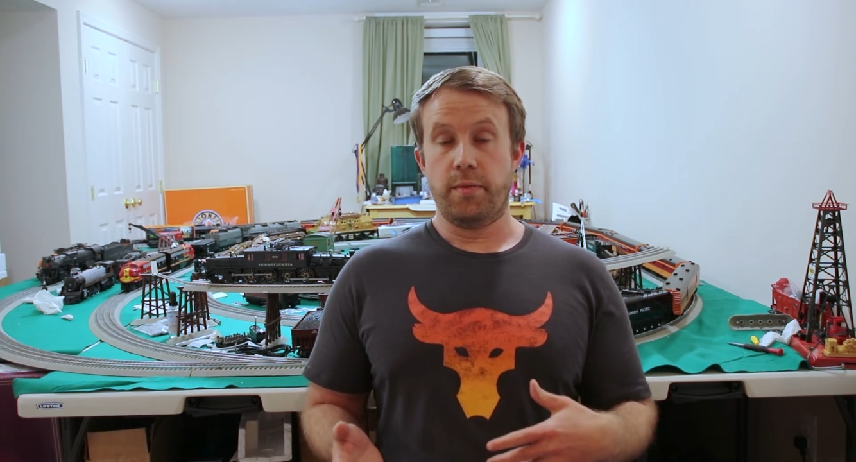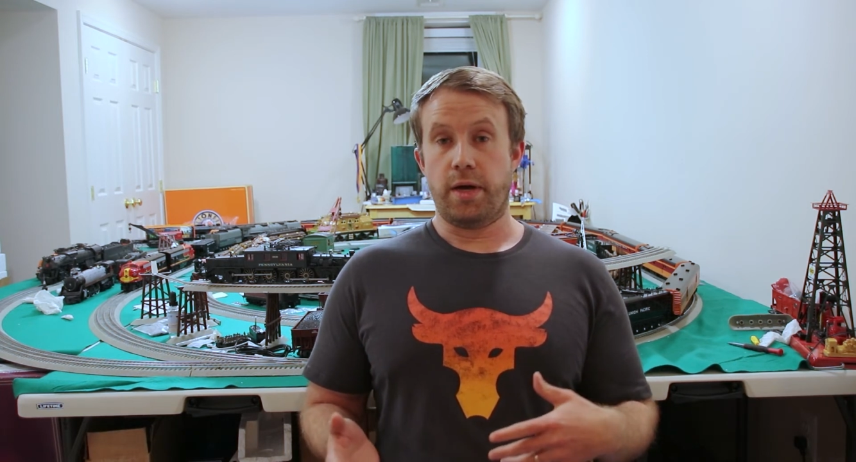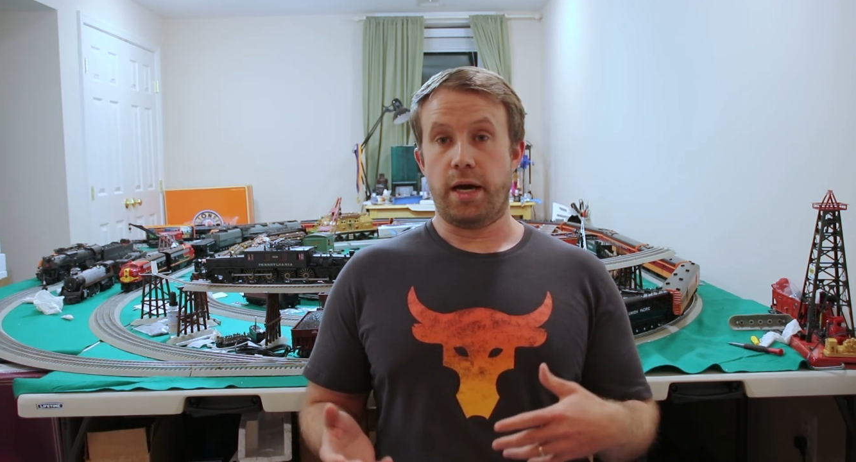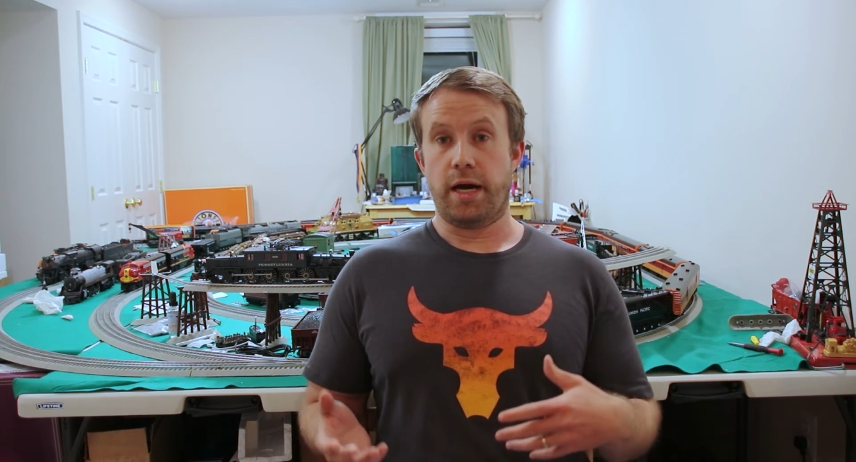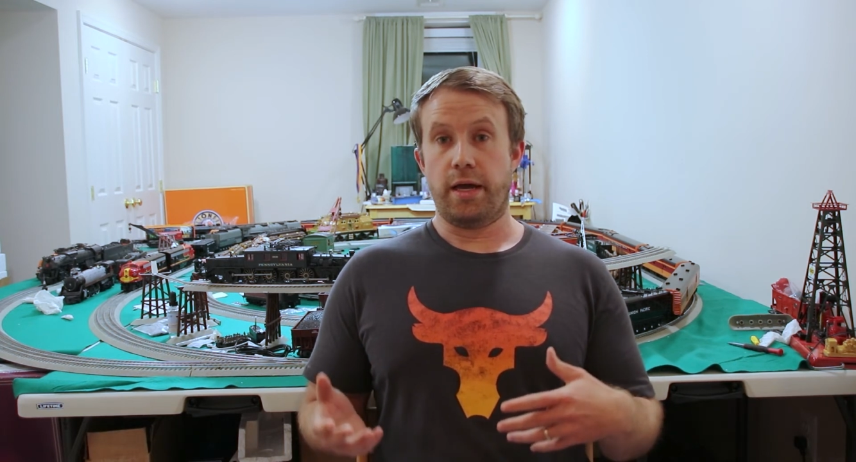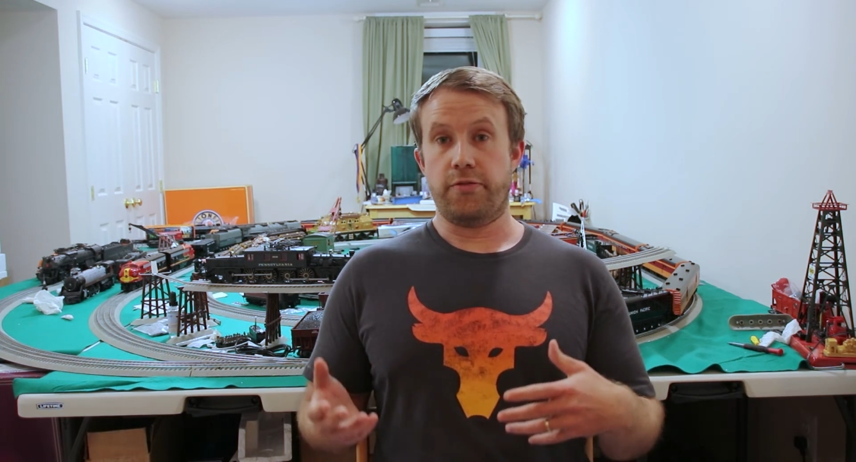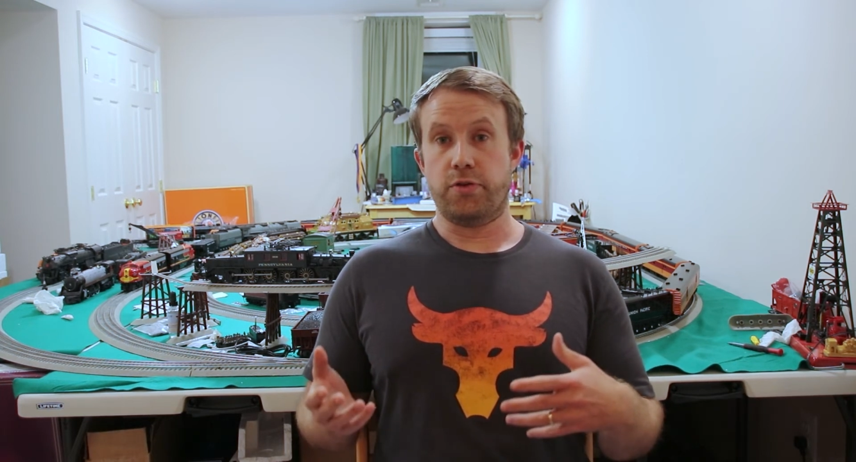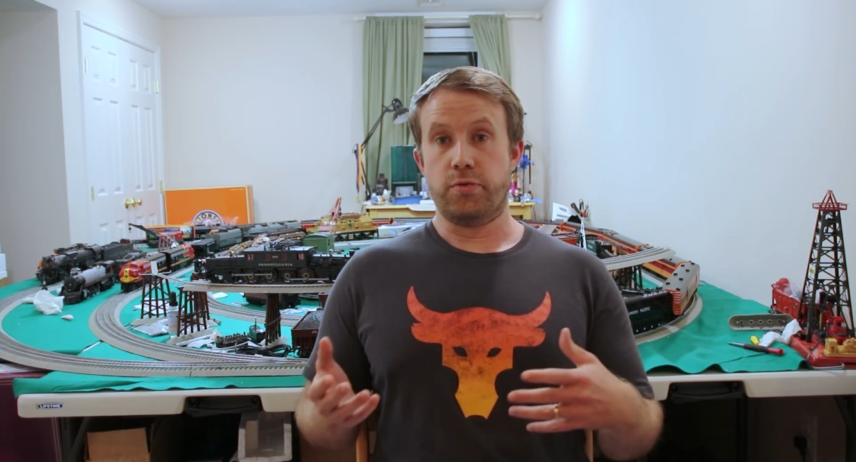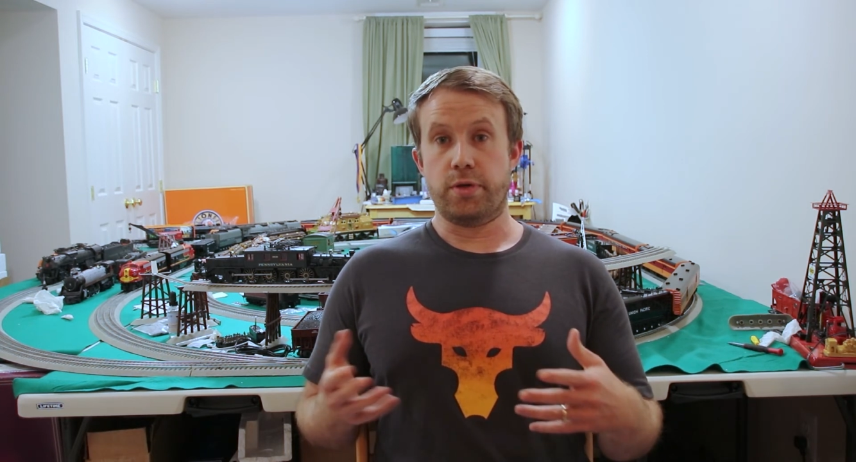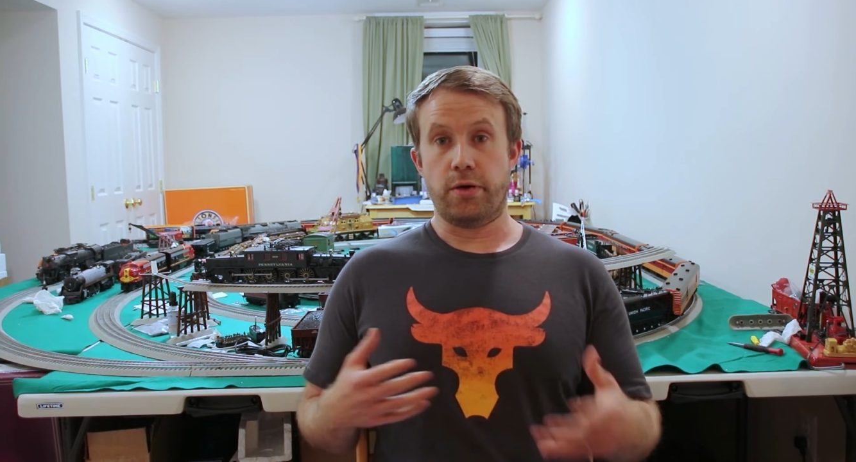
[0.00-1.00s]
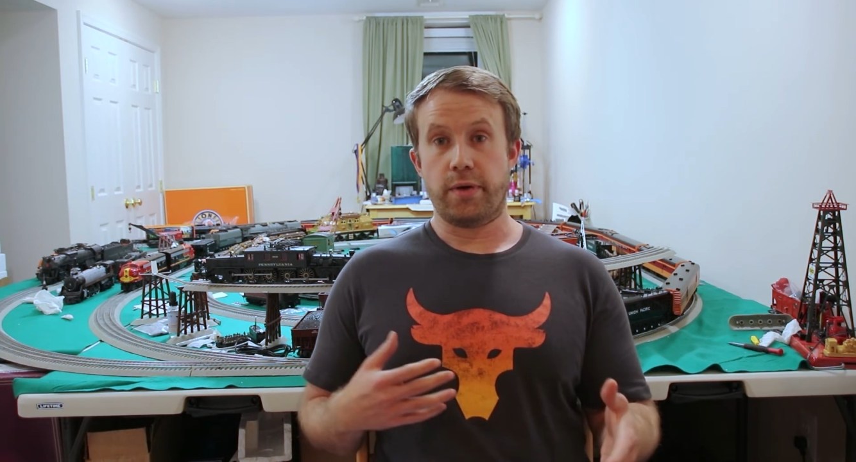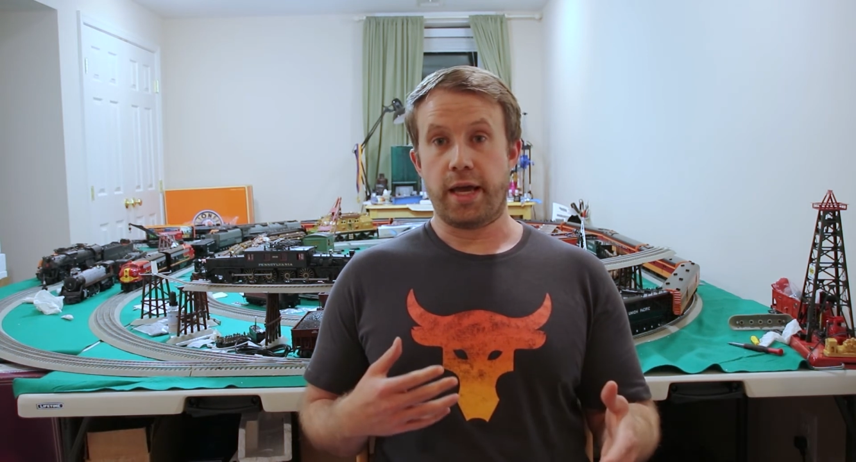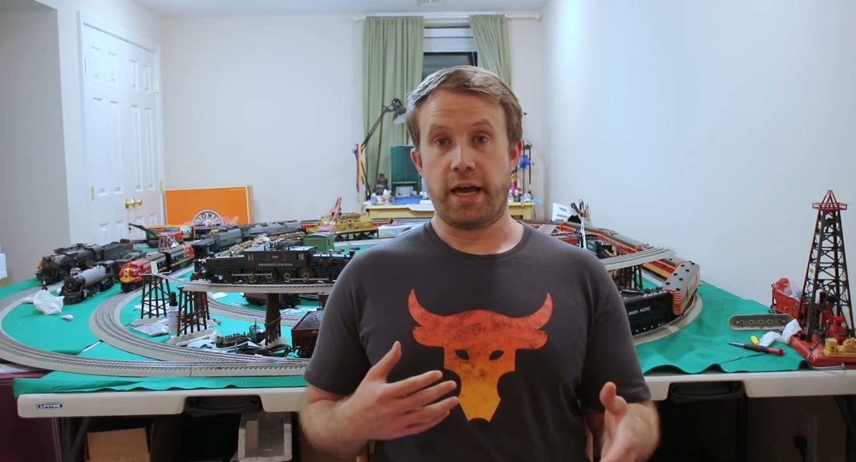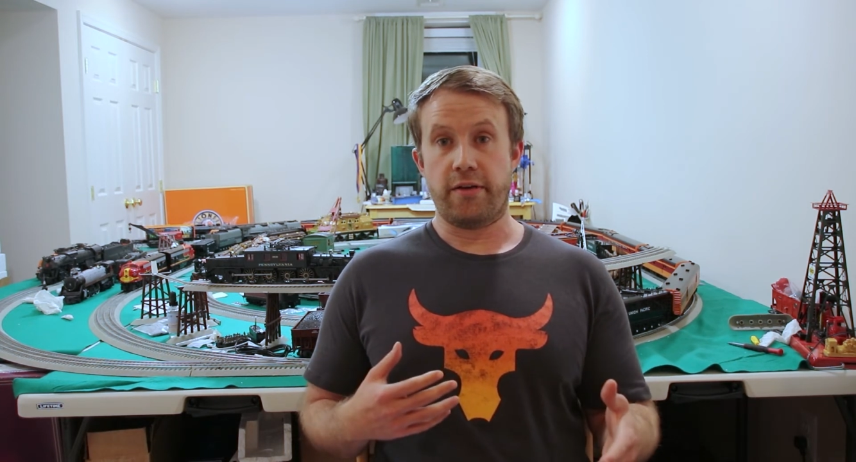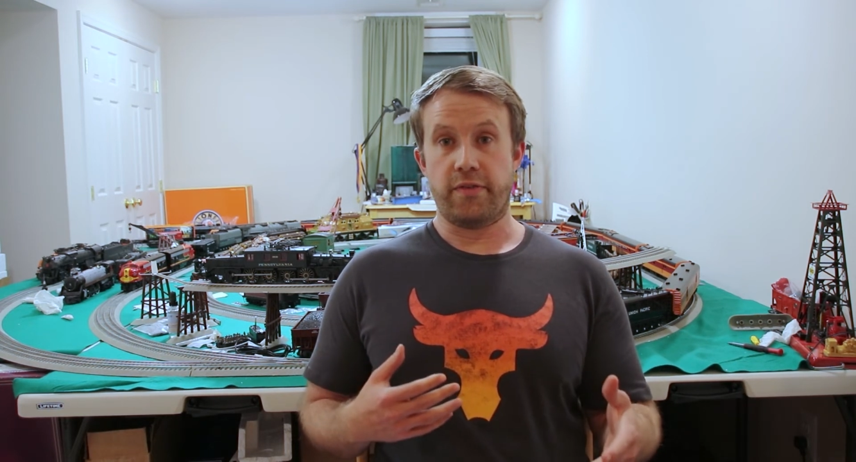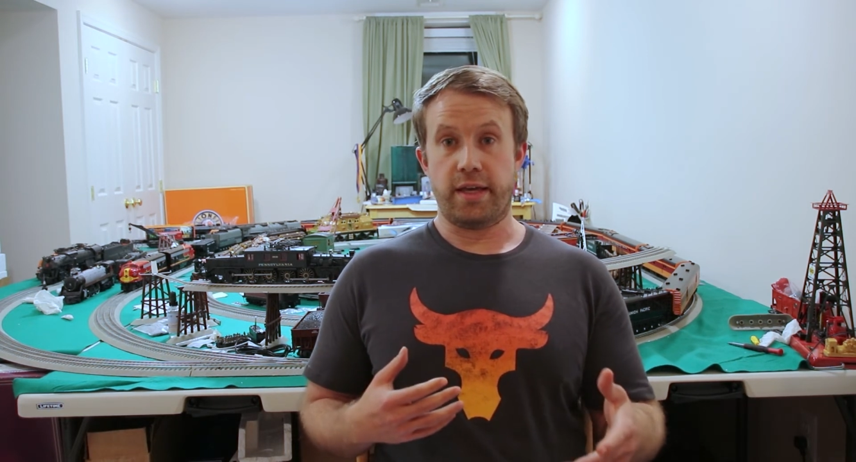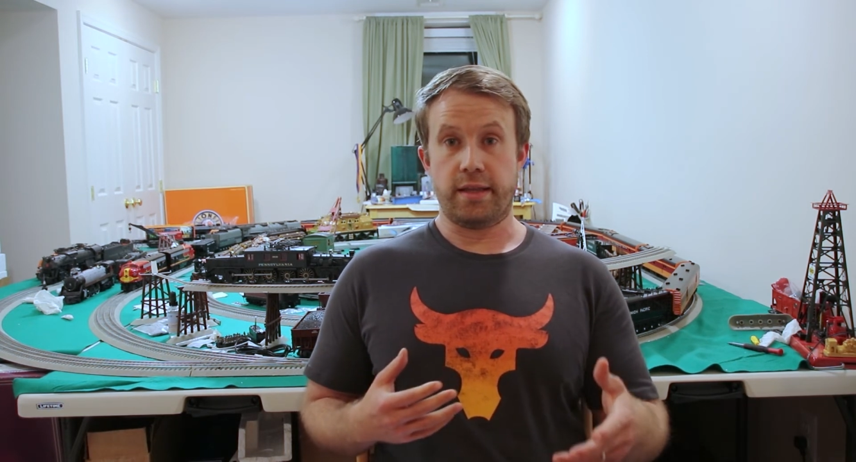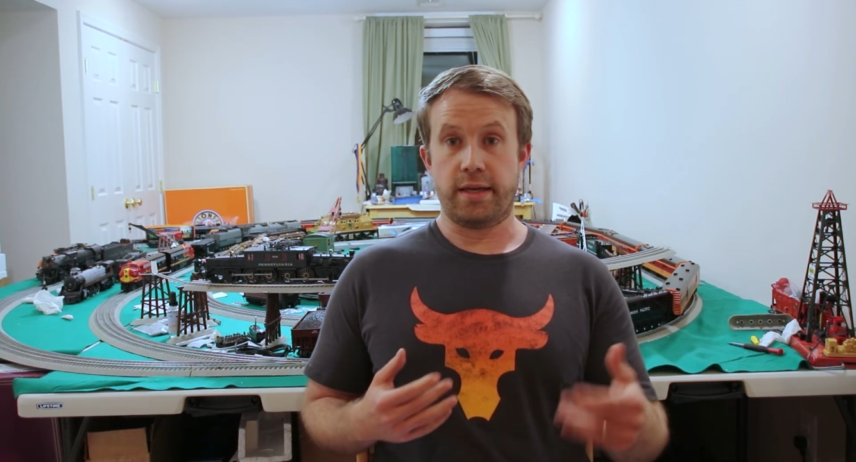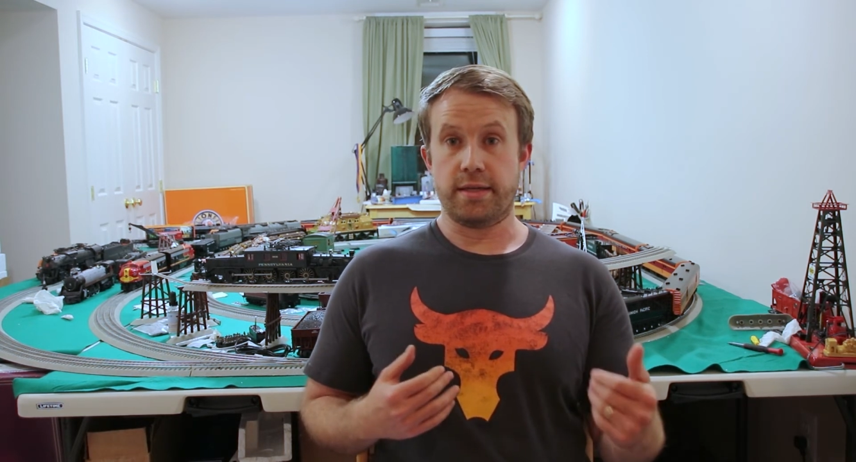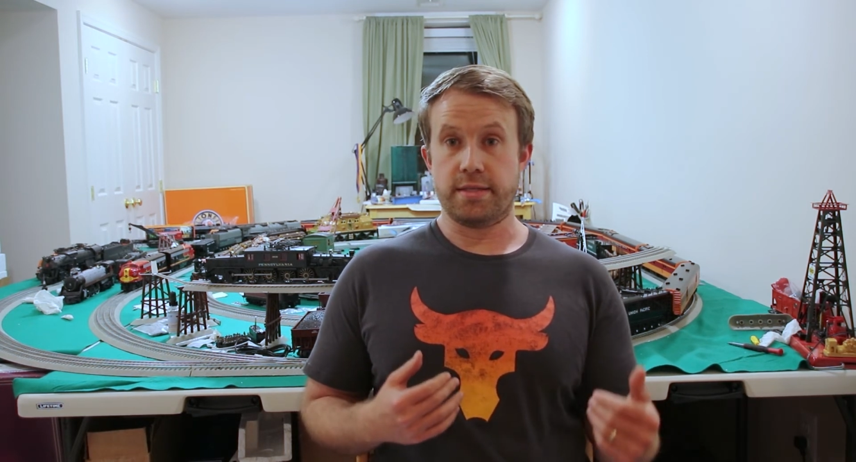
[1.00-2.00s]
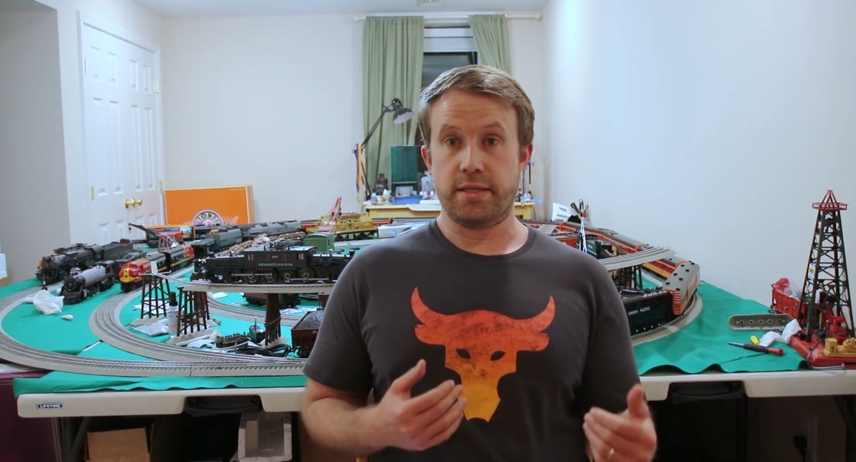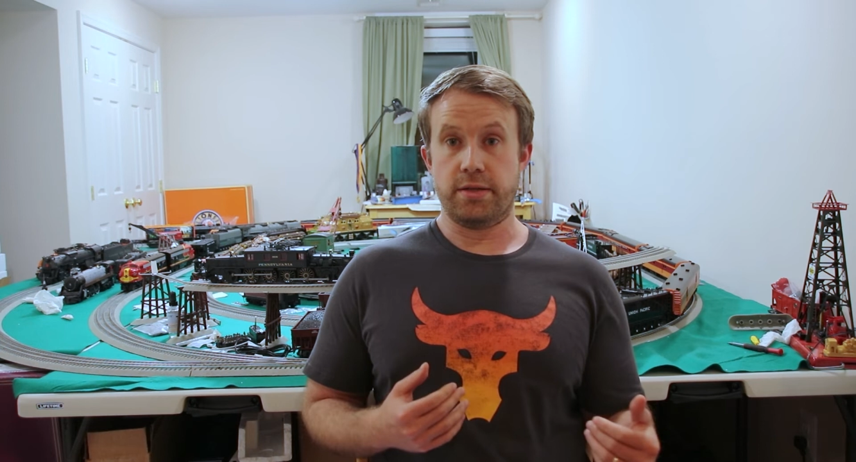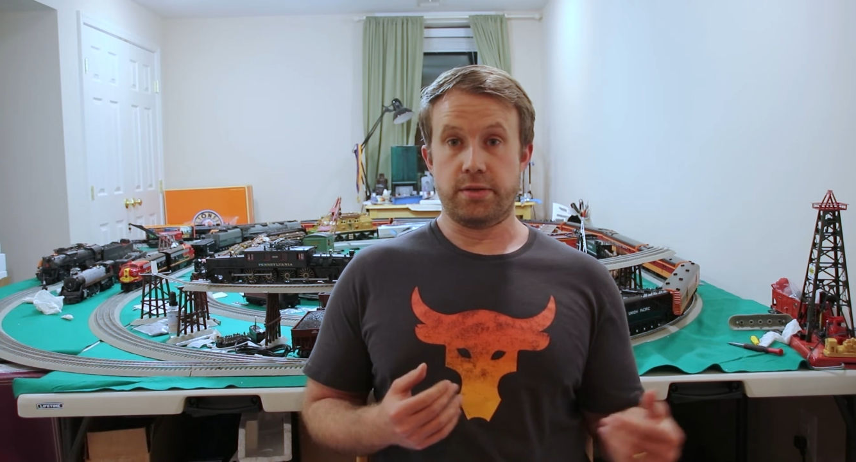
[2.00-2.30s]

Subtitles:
if you don't have a Legacy